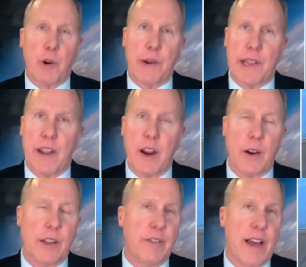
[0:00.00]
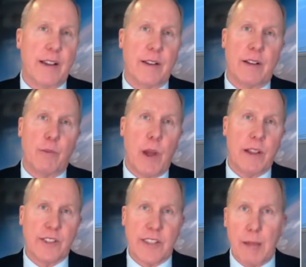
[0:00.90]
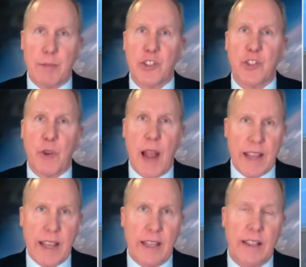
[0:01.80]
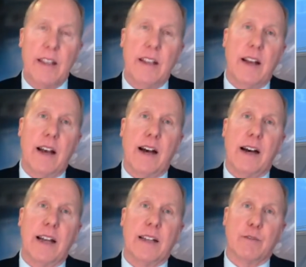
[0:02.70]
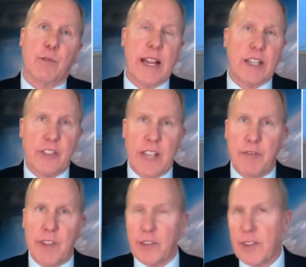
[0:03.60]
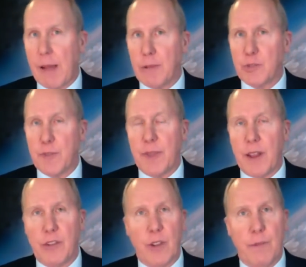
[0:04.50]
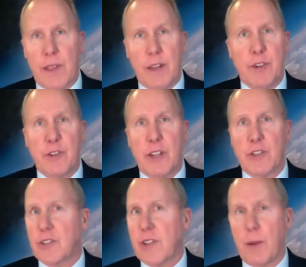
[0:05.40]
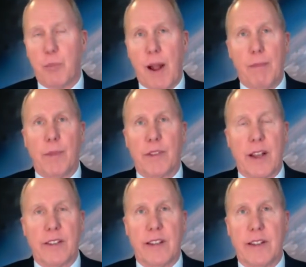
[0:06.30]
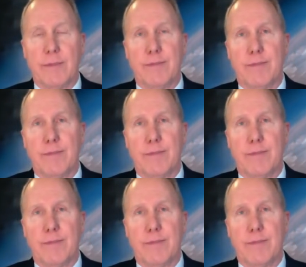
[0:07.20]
are already there, and you've got a well-established tracking and range safety establishment there. So the infrastructure is not a problem as I see it.